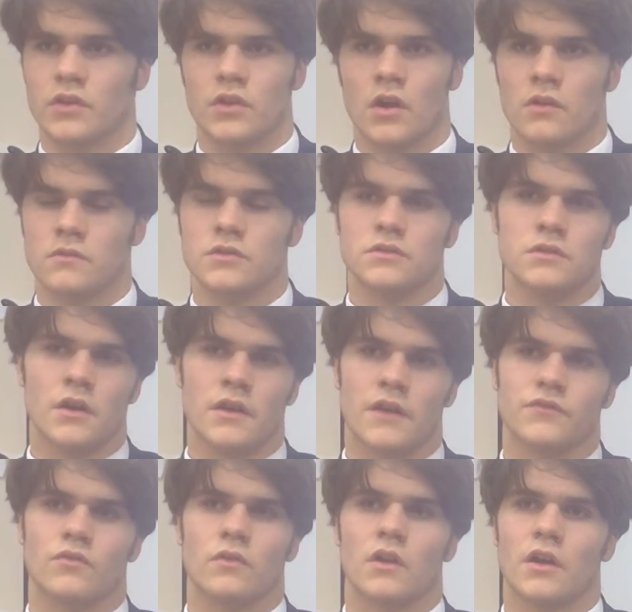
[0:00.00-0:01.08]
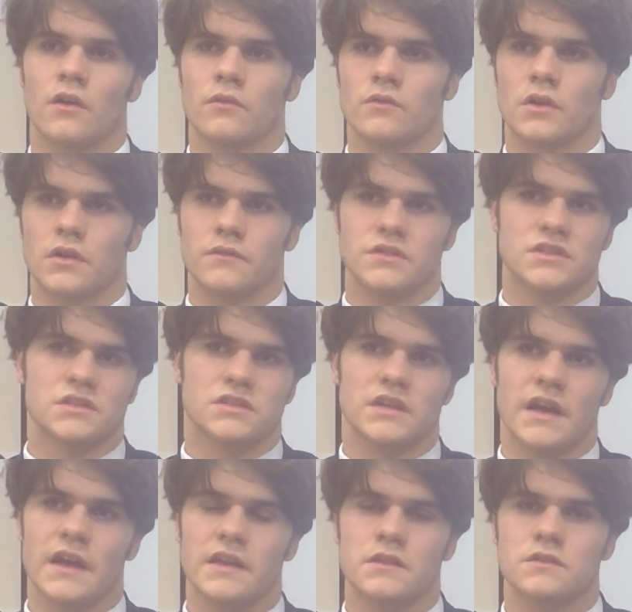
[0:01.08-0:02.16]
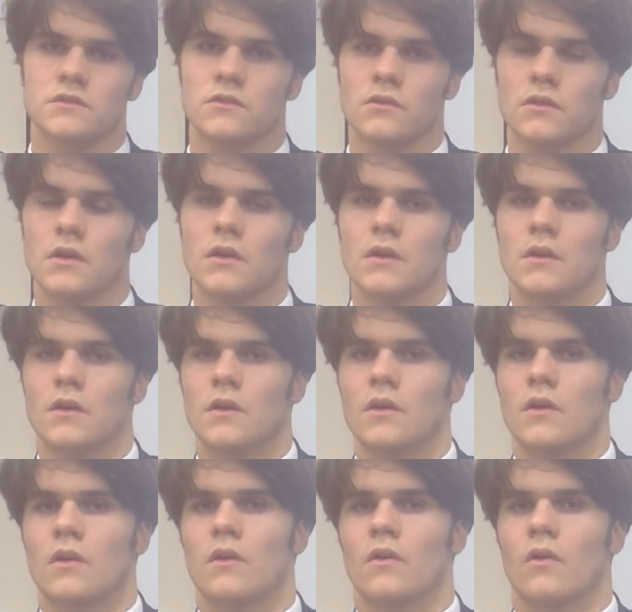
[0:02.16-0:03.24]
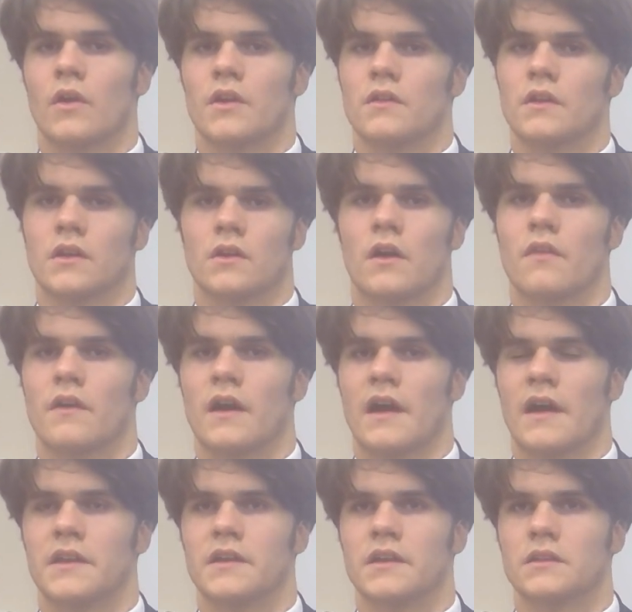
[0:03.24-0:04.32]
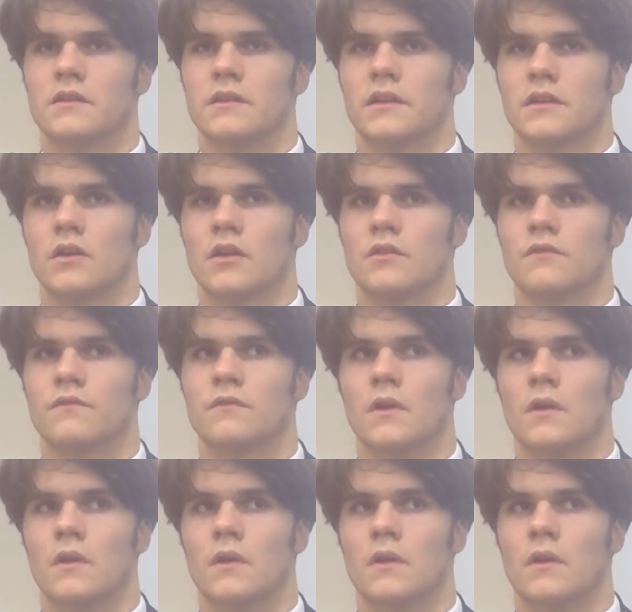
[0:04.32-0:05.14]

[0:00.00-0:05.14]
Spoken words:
You don't have to rely on like the state or anything like that. And it kind of,